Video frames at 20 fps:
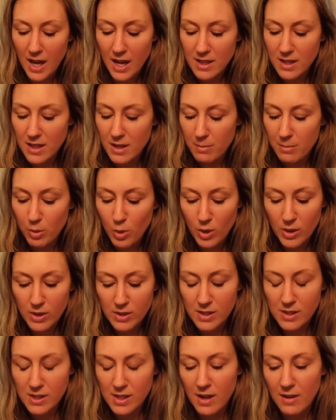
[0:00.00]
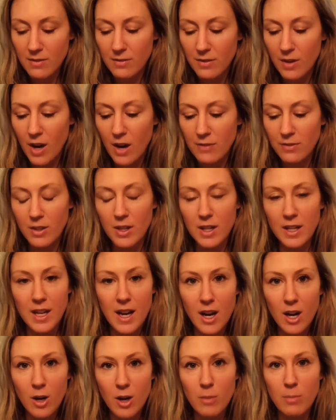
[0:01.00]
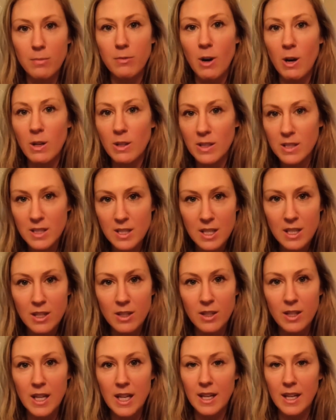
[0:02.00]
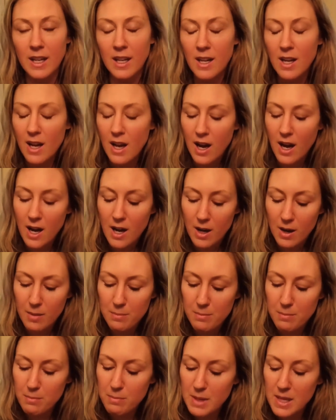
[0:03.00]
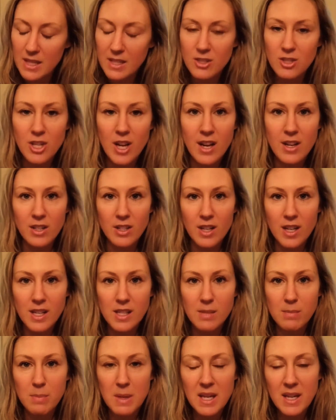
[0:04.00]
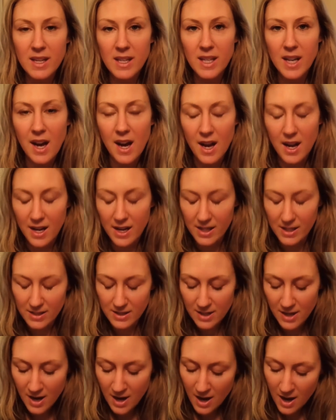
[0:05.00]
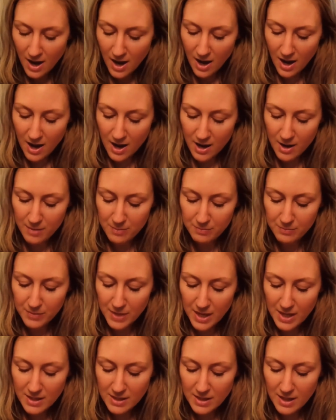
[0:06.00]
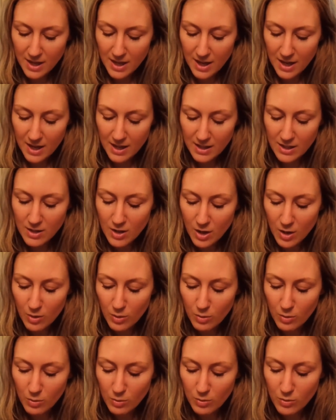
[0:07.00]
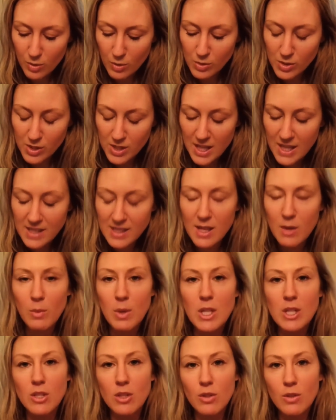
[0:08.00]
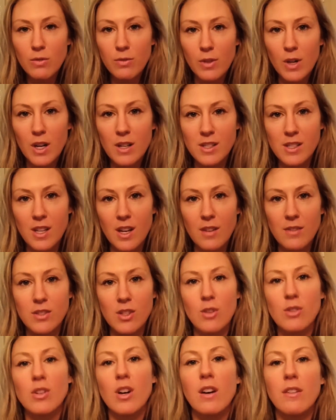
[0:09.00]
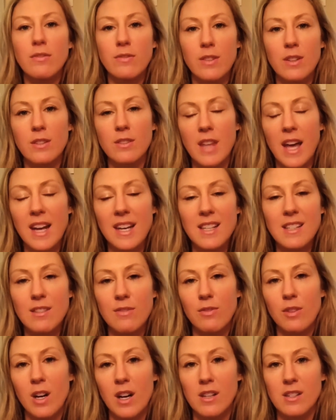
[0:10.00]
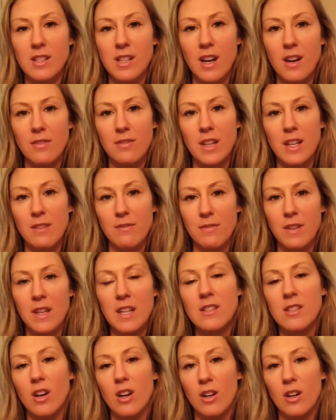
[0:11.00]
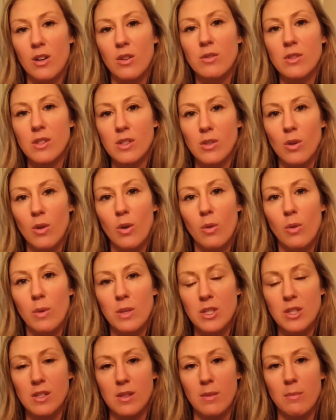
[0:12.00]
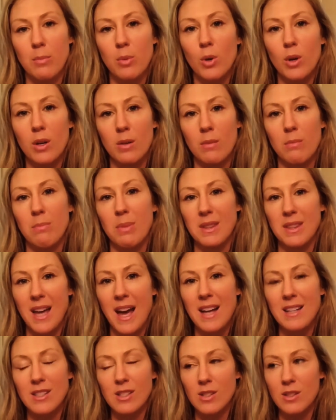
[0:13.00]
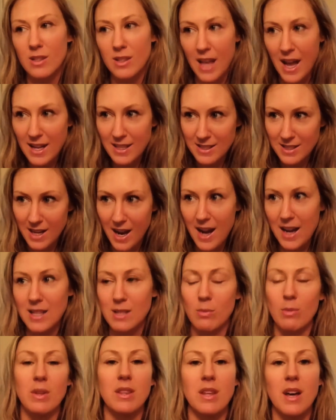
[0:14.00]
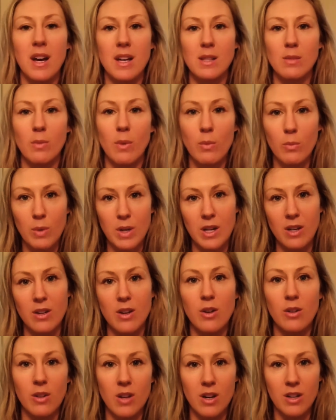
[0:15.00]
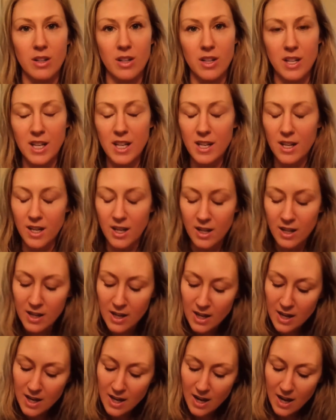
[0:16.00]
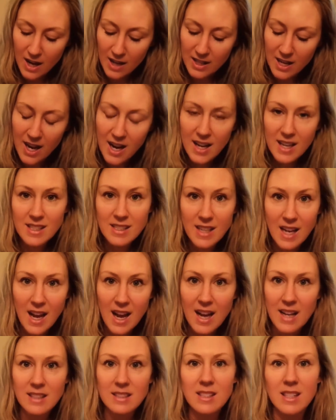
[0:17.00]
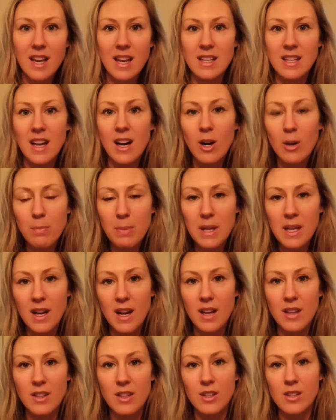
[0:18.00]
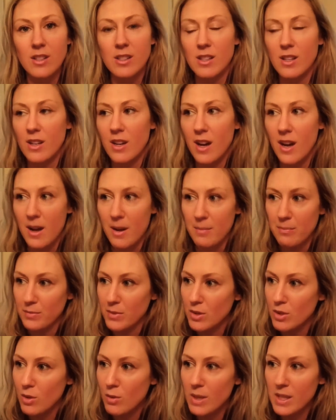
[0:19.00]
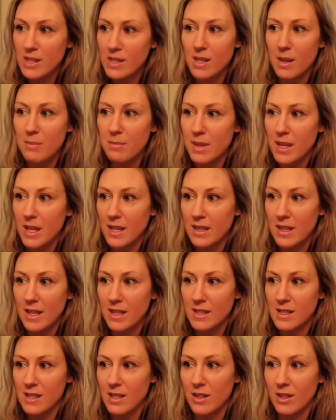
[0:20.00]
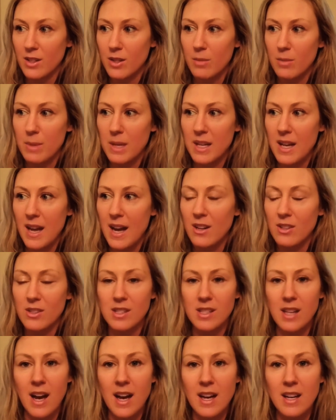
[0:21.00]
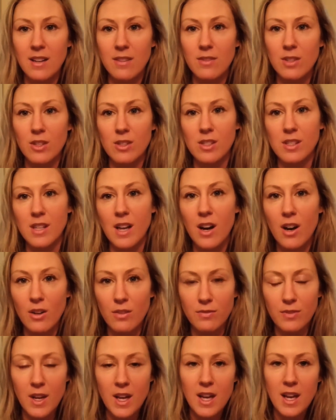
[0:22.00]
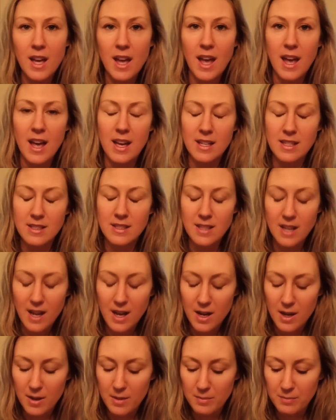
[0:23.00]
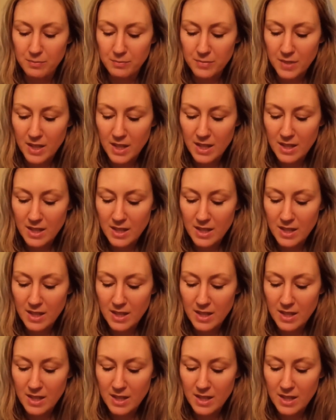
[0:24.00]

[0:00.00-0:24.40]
and the importance of offering help volunteering um, being generous being kind um, and you know those things that we do for ourselves those are for that is for ourselves that feeds our own soul which is important but that's that dies with us when we are no longer here a kind act and helping others um, doing something that's a little bit outside of yourself and um,